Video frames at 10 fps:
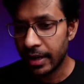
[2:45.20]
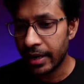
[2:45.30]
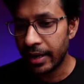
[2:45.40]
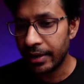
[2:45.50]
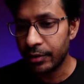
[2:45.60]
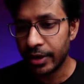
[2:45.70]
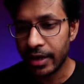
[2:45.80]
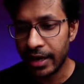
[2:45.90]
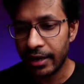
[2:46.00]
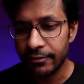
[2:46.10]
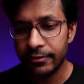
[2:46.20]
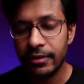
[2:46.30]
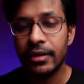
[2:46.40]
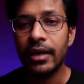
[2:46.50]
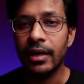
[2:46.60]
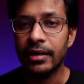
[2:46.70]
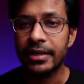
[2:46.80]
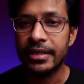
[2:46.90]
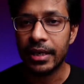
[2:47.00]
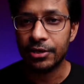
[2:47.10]
and you can have
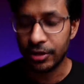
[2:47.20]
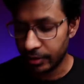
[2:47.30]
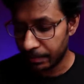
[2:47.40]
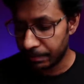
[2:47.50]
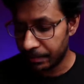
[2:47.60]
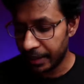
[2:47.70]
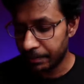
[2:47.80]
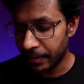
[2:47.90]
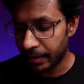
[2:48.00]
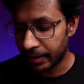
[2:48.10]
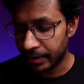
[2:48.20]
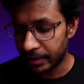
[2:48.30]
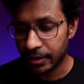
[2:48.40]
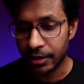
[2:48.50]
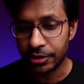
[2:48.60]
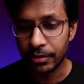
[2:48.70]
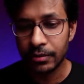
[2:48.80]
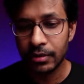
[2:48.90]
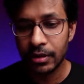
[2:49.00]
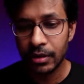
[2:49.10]
discussion. You can take part in the discussion.
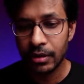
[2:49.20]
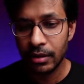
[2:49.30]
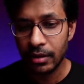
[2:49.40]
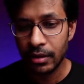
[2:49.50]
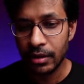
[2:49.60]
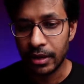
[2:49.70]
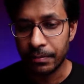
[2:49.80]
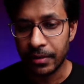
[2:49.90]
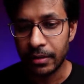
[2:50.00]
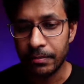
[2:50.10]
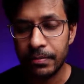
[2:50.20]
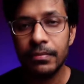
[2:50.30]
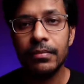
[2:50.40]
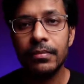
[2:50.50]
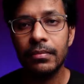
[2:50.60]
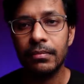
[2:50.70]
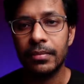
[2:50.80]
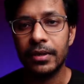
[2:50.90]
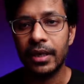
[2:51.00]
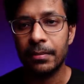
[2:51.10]
Let me
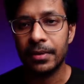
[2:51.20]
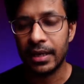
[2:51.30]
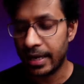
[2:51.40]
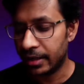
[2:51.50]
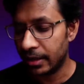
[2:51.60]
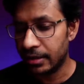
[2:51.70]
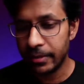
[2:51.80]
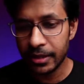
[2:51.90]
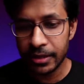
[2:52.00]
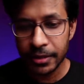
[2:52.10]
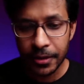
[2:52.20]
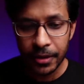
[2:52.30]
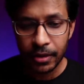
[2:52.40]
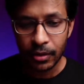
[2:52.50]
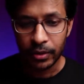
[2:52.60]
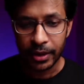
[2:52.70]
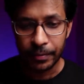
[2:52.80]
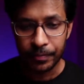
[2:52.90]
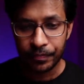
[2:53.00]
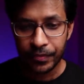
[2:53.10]
bring up the light a little bit.
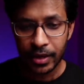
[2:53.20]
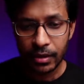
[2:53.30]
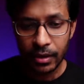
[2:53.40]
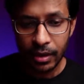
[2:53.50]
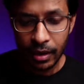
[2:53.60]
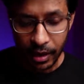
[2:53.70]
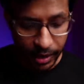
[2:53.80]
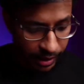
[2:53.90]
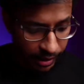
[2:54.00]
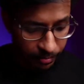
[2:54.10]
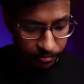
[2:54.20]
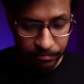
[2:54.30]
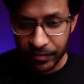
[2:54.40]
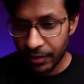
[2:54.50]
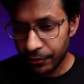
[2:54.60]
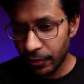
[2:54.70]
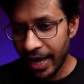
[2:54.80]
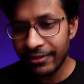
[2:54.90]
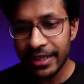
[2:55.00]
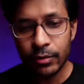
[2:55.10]
Okay. Uh, if you
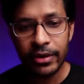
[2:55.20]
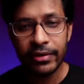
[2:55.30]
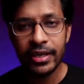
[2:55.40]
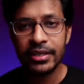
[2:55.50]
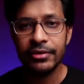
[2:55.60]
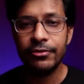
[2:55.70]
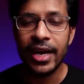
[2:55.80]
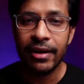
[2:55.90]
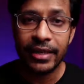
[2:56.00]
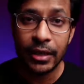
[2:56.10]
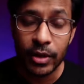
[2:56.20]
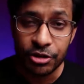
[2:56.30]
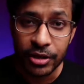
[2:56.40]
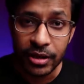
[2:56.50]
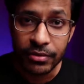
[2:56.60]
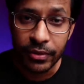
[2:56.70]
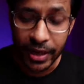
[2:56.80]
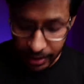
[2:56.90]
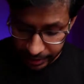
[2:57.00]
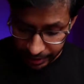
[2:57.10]
have any queries, if you have any questions
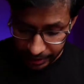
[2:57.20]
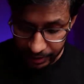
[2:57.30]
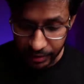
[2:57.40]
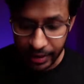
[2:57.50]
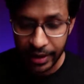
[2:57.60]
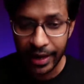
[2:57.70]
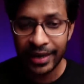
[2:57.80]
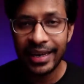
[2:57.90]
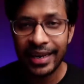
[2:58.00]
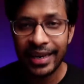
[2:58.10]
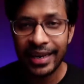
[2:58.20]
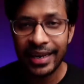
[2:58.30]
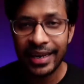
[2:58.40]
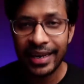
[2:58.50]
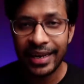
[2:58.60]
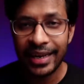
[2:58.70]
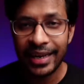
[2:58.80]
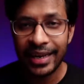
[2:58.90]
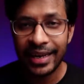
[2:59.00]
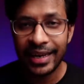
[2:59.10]
regarding any apps that you
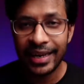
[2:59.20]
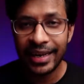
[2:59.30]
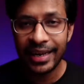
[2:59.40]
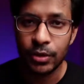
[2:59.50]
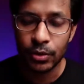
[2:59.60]
would like to